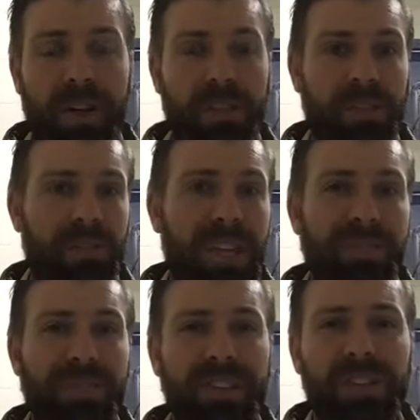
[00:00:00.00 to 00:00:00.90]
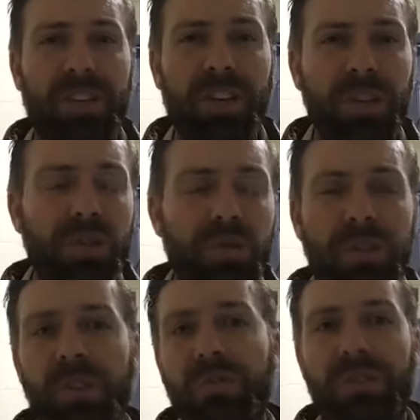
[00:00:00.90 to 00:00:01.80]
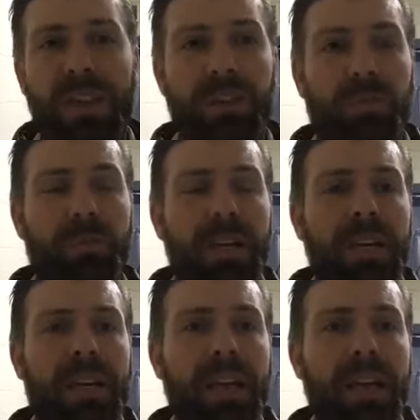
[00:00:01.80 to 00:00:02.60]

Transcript: So safety is a huge, huge thing for me.